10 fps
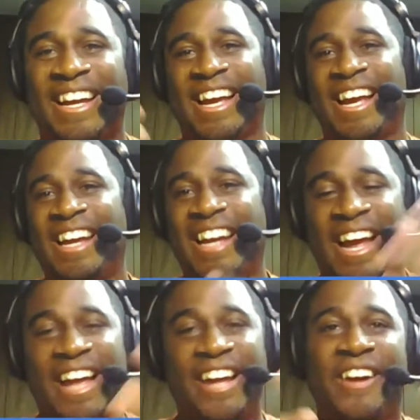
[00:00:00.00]
And then
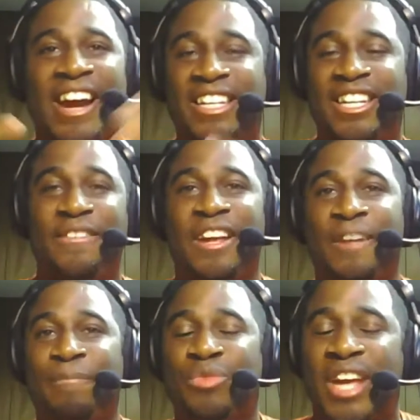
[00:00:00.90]
that interactivity,
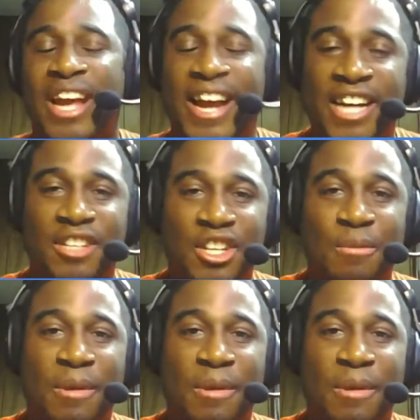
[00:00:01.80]
as human